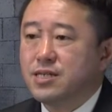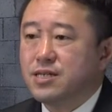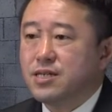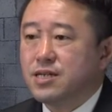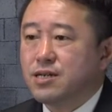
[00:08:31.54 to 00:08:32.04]

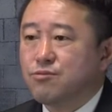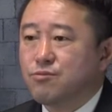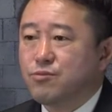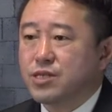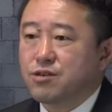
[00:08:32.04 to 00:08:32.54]
We
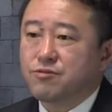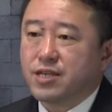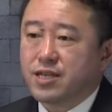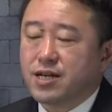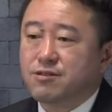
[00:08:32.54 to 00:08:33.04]
expect the
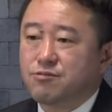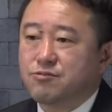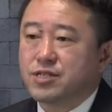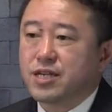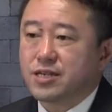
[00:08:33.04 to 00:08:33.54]
number of
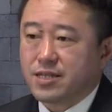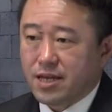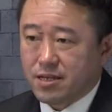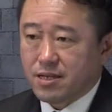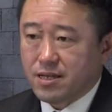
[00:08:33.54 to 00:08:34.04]
starting
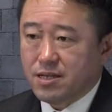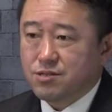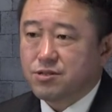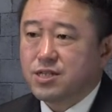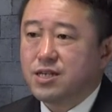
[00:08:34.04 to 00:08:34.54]

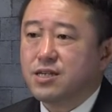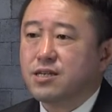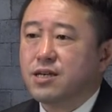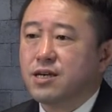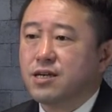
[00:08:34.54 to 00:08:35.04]
businesses to
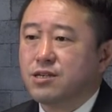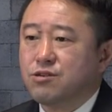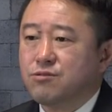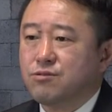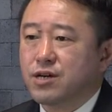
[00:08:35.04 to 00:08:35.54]

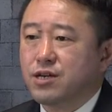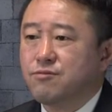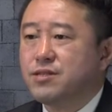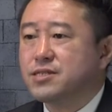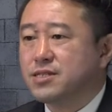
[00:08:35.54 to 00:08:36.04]
increase with
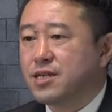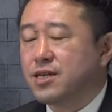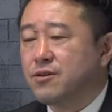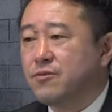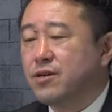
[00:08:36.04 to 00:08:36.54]
the
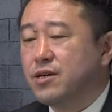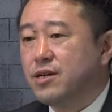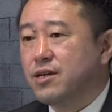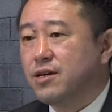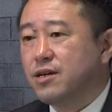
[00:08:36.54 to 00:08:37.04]

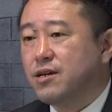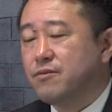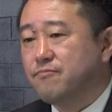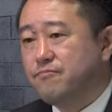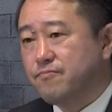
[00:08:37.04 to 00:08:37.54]
COVID-19
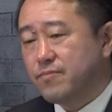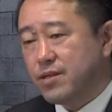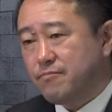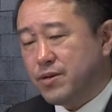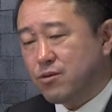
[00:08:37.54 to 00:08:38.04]
pandemic,
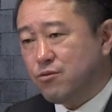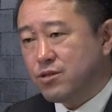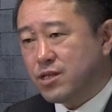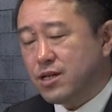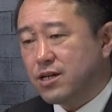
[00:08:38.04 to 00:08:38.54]

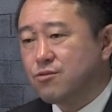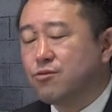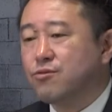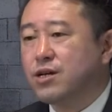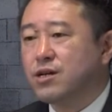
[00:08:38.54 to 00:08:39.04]
but
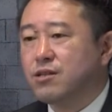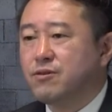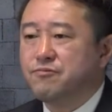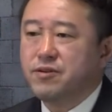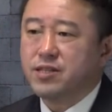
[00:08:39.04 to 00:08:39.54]
have
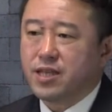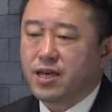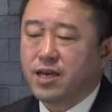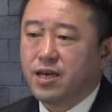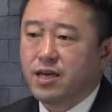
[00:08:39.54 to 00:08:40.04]
made a
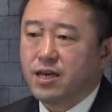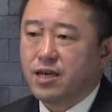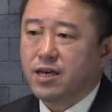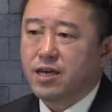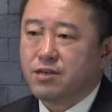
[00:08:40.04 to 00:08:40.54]
conservative
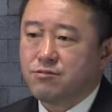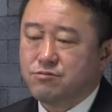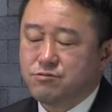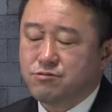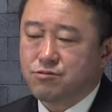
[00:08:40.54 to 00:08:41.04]

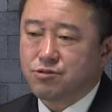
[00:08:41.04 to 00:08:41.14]
prediction.